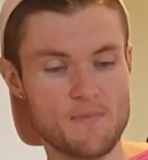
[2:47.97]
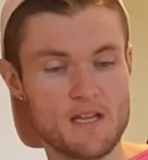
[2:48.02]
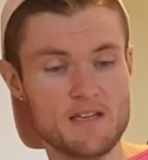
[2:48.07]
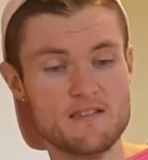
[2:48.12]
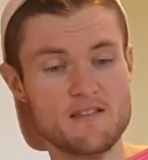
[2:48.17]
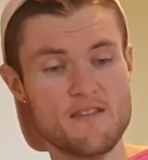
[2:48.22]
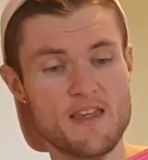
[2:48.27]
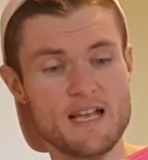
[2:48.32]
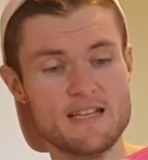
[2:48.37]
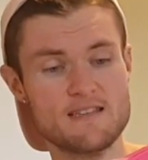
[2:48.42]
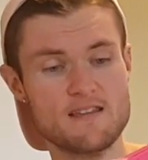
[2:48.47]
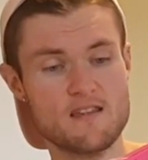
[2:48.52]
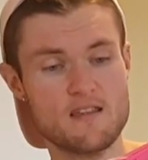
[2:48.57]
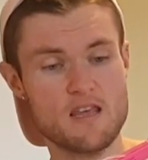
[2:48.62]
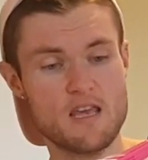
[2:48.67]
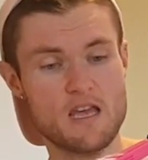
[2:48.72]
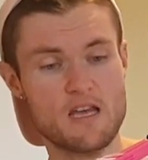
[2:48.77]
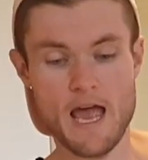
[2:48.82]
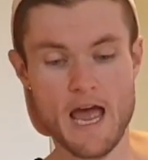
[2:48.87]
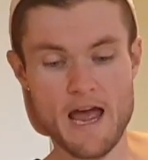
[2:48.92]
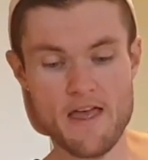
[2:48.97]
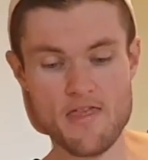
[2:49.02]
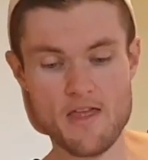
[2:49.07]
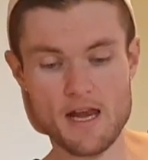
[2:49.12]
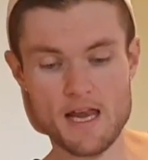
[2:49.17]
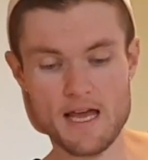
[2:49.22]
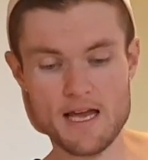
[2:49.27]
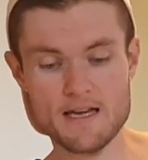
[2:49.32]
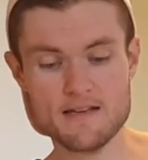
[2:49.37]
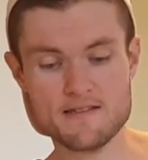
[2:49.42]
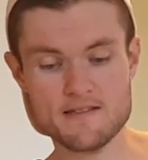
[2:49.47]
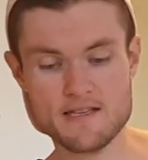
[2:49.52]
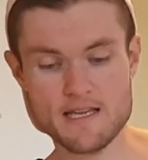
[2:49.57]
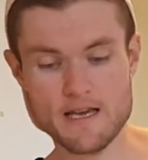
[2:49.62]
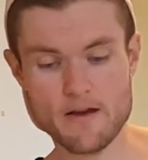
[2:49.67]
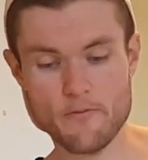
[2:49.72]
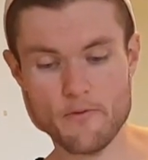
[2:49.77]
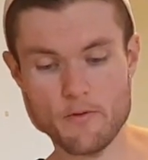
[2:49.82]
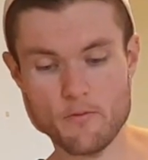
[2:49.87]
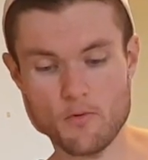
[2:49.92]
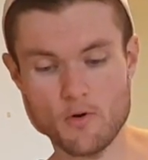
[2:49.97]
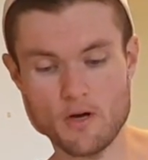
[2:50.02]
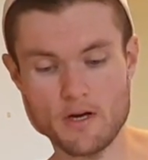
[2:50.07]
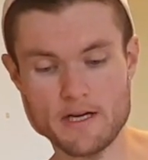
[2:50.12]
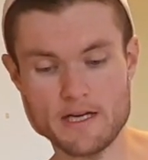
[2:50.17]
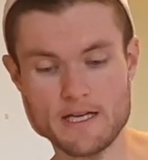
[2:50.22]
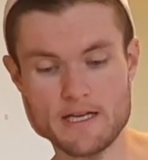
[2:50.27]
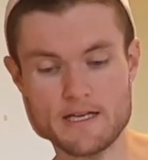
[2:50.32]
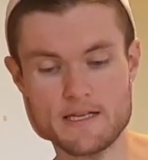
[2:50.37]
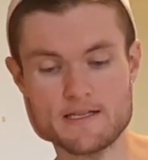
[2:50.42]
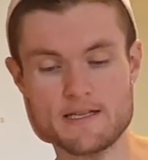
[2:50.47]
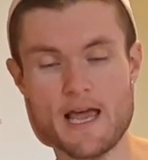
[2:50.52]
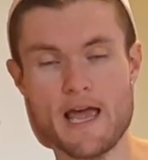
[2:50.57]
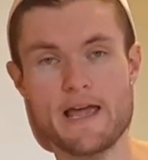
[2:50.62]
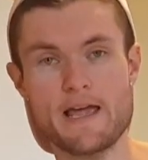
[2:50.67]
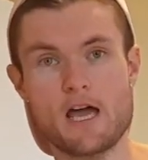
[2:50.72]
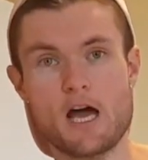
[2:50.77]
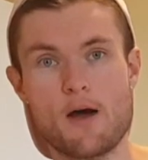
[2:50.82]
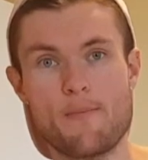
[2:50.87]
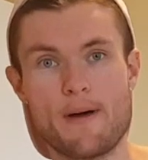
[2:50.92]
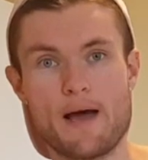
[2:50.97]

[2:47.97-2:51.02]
So that's the thing. And the last thing we want is agar